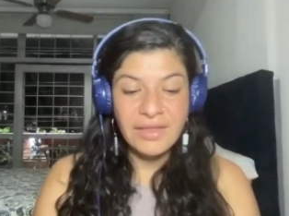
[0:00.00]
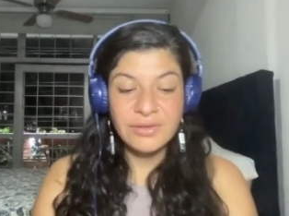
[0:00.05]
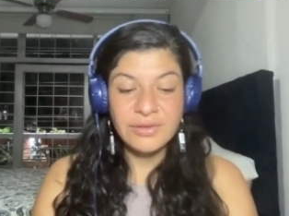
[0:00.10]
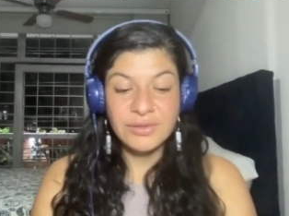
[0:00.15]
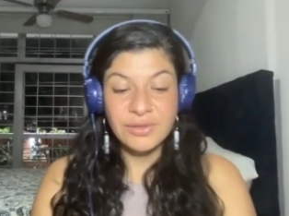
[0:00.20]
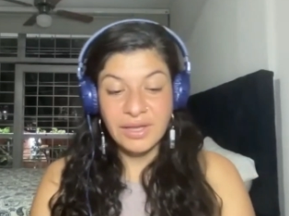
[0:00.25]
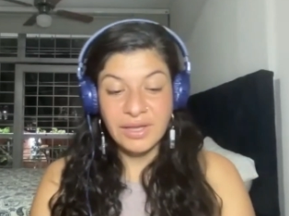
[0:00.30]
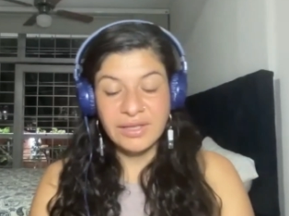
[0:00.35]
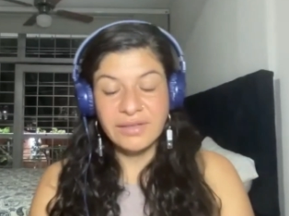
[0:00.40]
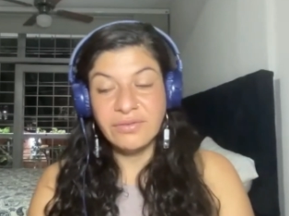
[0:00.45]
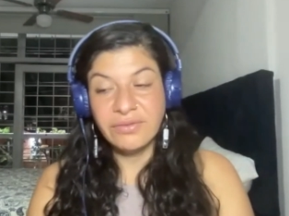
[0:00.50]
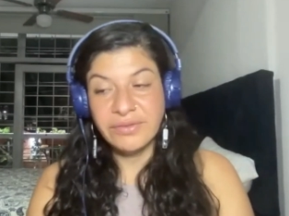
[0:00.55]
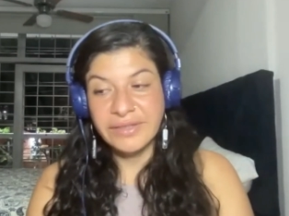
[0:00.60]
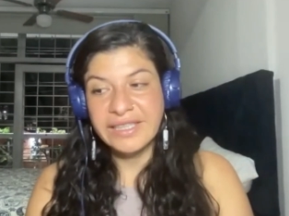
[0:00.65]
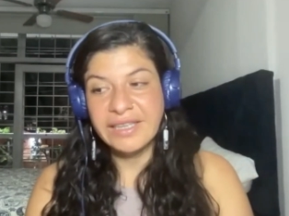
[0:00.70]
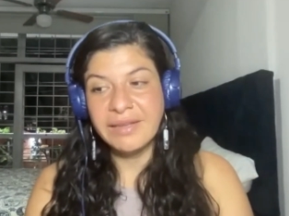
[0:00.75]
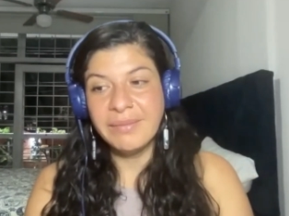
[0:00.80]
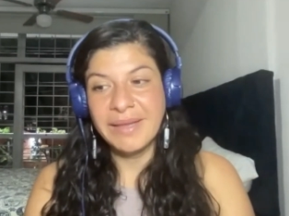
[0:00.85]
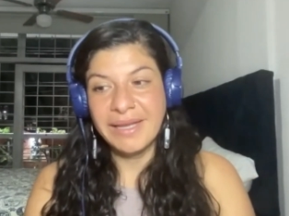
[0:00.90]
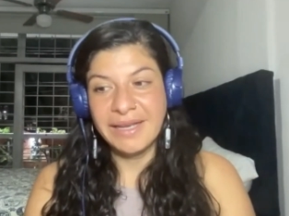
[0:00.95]
there's a lot of
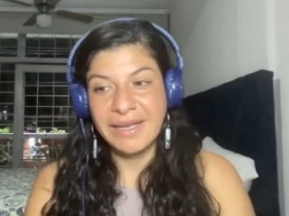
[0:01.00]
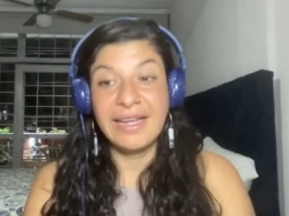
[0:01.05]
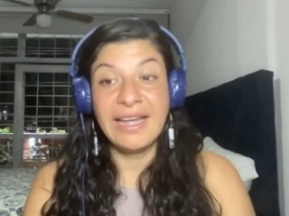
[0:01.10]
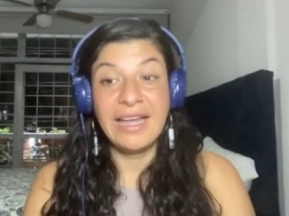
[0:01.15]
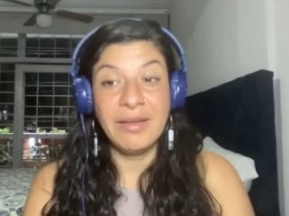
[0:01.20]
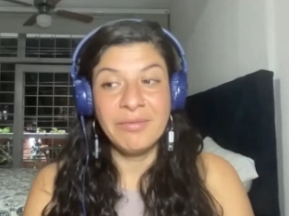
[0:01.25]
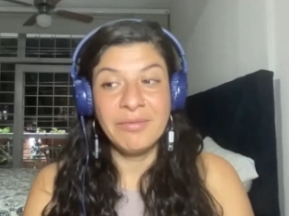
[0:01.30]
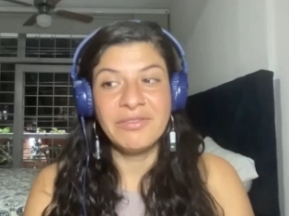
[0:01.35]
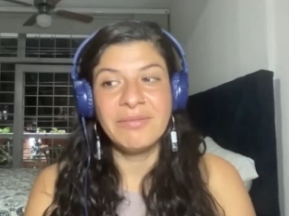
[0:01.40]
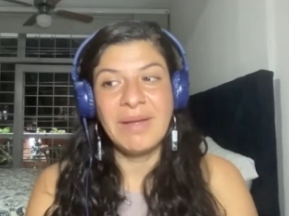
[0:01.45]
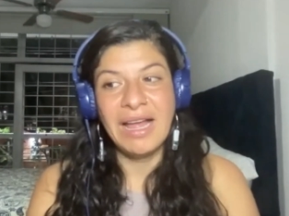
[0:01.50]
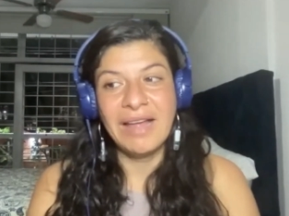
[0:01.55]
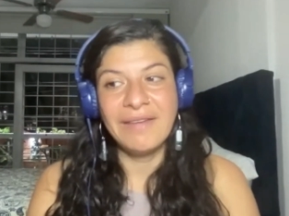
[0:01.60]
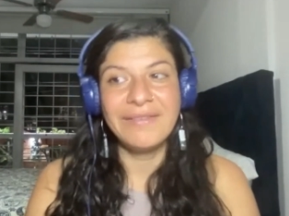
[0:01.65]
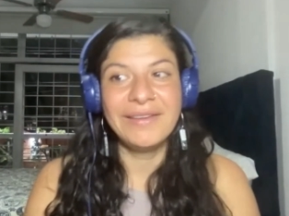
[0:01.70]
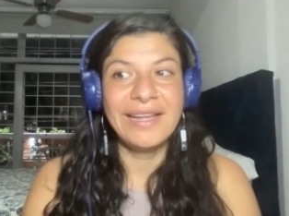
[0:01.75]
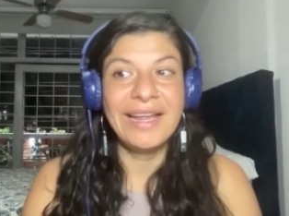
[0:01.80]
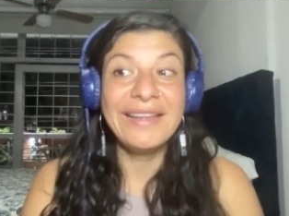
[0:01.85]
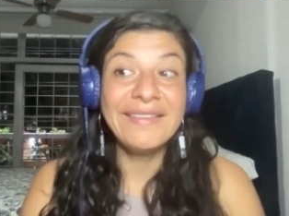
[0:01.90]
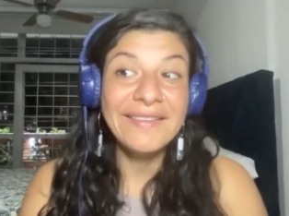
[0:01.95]
freedom that can come from
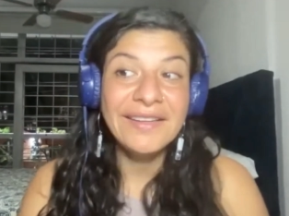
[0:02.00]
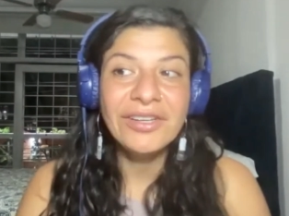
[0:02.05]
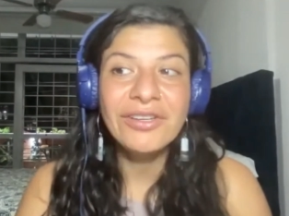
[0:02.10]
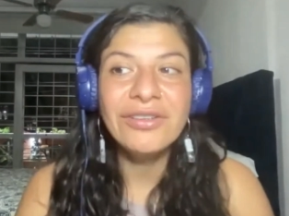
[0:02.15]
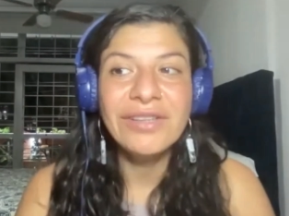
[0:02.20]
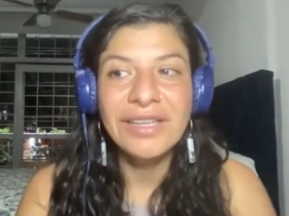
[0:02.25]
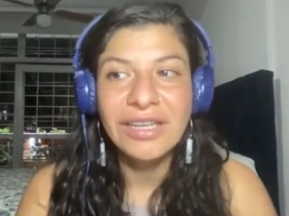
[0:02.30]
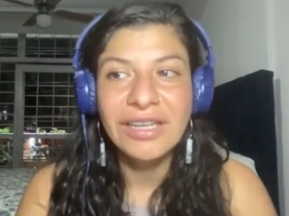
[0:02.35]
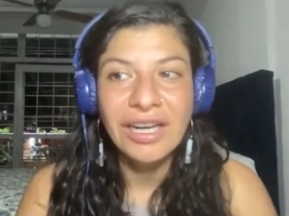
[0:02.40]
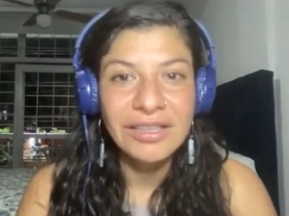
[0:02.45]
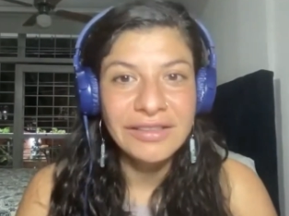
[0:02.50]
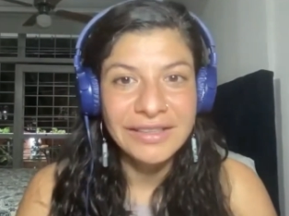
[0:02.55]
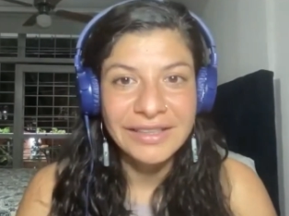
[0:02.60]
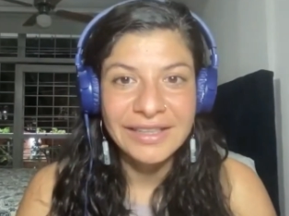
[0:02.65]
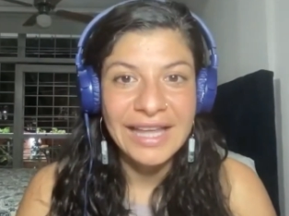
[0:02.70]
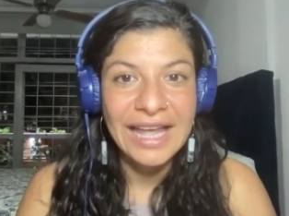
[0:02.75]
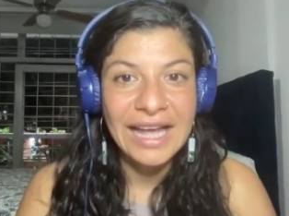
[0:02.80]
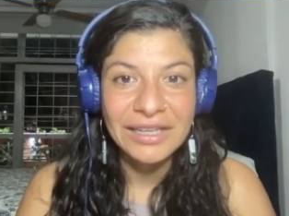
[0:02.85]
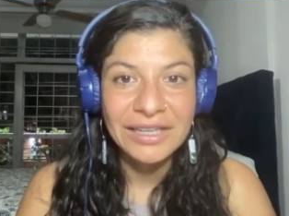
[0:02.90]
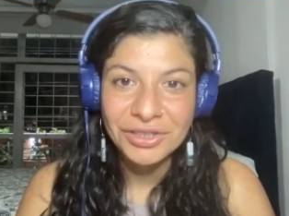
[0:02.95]
having, I literally call it a
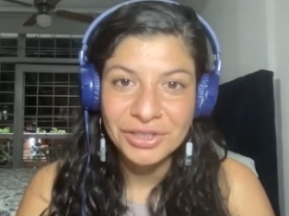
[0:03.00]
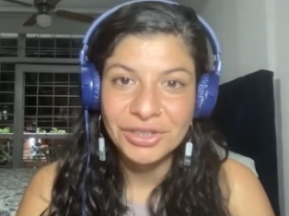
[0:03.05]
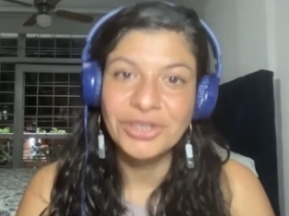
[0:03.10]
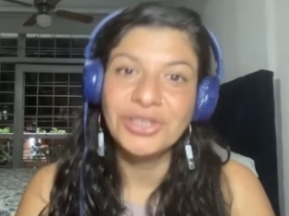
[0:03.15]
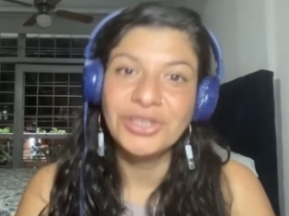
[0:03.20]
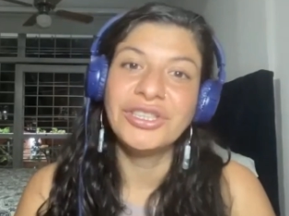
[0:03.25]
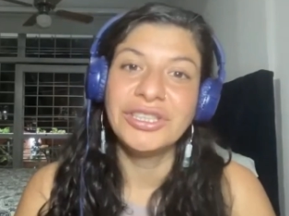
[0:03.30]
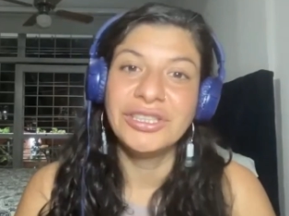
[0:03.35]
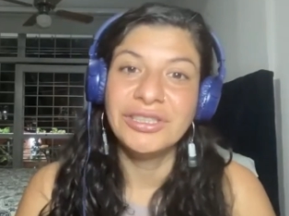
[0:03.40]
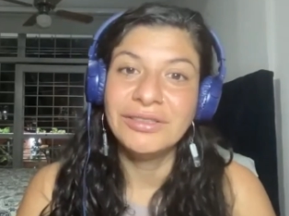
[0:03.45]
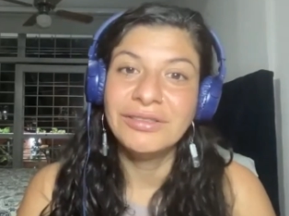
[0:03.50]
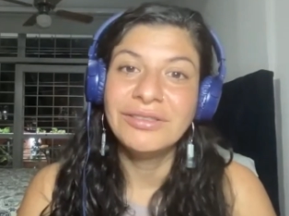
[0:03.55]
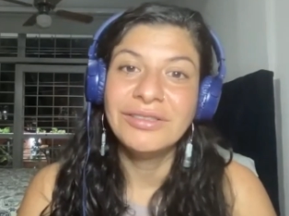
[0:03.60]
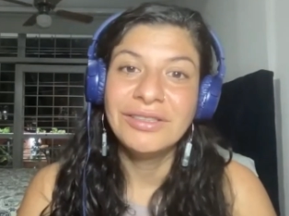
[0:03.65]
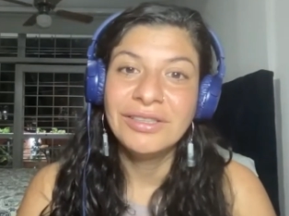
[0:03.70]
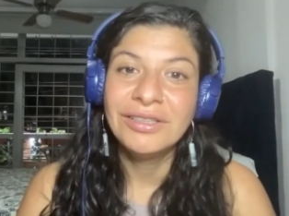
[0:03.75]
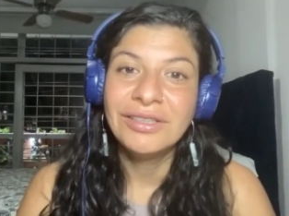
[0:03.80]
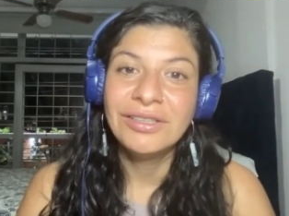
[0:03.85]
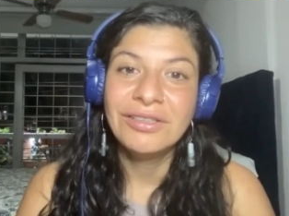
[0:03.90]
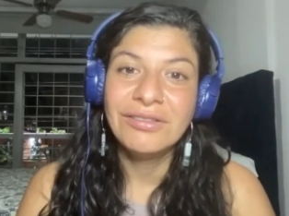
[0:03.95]
cash cushion,
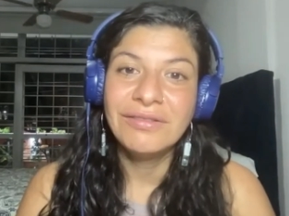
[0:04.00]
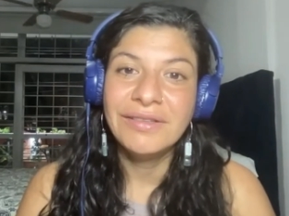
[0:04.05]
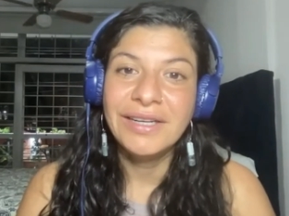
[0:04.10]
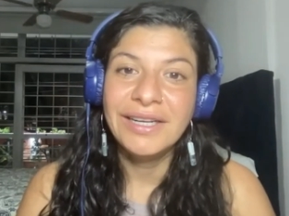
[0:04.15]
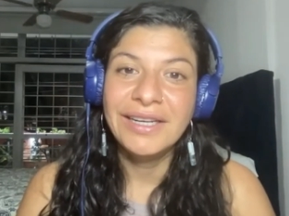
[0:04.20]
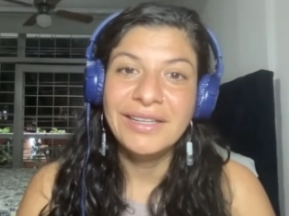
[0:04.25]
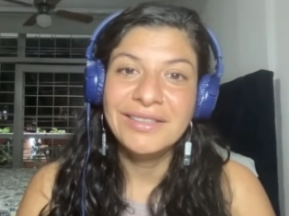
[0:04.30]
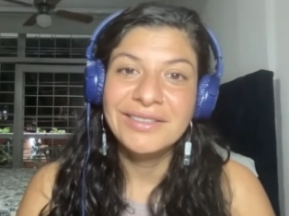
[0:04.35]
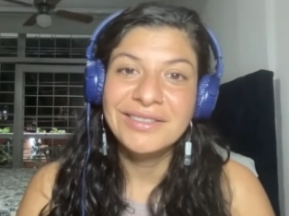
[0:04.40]
right?